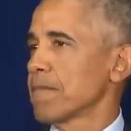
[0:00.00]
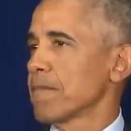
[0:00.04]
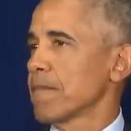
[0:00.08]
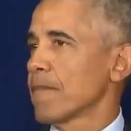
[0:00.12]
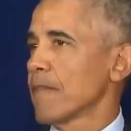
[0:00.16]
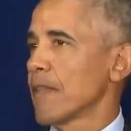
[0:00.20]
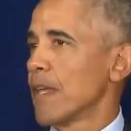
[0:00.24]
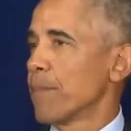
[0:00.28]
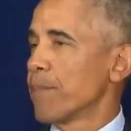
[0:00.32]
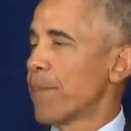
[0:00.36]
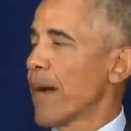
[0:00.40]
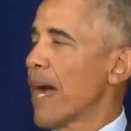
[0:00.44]

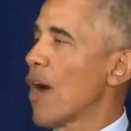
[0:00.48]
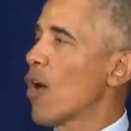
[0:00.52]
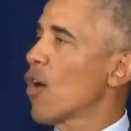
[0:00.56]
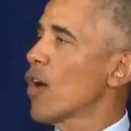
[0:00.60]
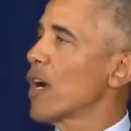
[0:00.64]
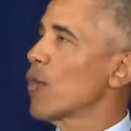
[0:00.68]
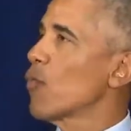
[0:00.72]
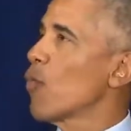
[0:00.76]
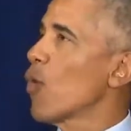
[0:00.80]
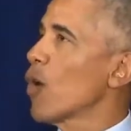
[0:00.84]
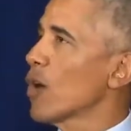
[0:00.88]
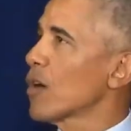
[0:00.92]

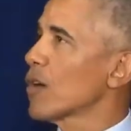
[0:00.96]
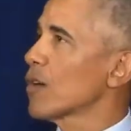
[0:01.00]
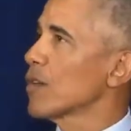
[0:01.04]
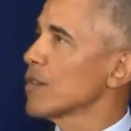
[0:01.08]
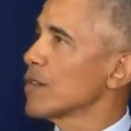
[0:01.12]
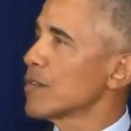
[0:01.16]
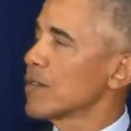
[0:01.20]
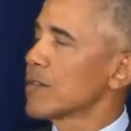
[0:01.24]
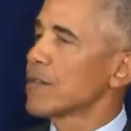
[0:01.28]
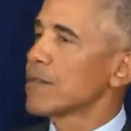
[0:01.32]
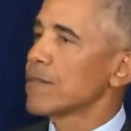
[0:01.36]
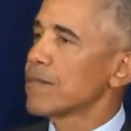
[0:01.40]
empowering
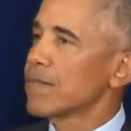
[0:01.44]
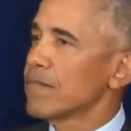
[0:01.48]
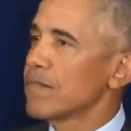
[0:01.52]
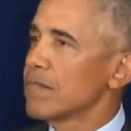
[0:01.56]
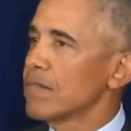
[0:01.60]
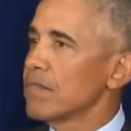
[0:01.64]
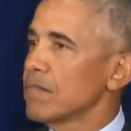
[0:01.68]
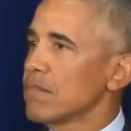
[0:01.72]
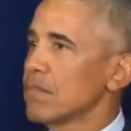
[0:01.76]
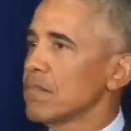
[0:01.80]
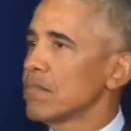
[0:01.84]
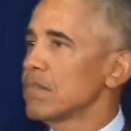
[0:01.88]
workers
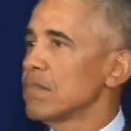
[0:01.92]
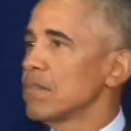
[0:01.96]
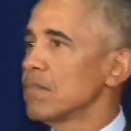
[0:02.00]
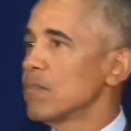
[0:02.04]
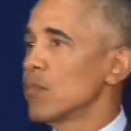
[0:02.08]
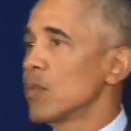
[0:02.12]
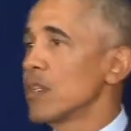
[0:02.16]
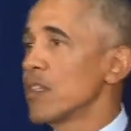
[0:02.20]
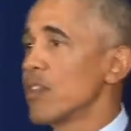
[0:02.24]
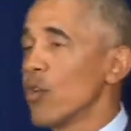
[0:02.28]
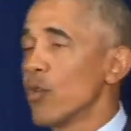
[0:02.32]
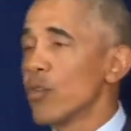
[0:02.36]

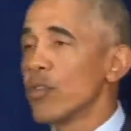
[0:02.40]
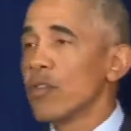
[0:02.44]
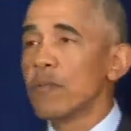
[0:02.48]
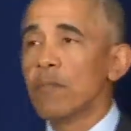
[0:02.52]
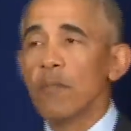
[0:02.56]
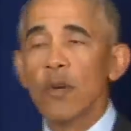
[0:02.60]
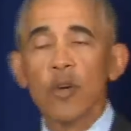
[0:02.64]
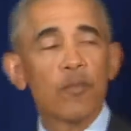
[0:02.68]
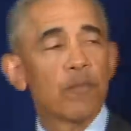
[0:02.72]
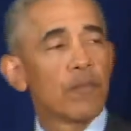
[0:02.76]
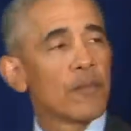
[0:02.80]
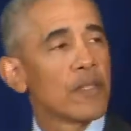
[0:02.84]
with union
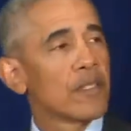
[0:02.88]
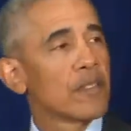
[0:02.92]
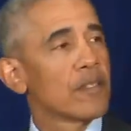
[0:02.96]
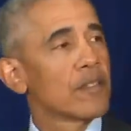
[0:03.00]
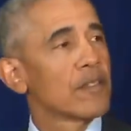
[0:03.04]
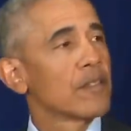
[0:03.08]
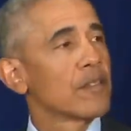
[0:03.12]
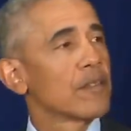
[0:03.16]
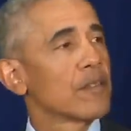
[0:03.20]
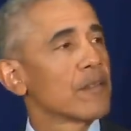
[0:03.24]
movements,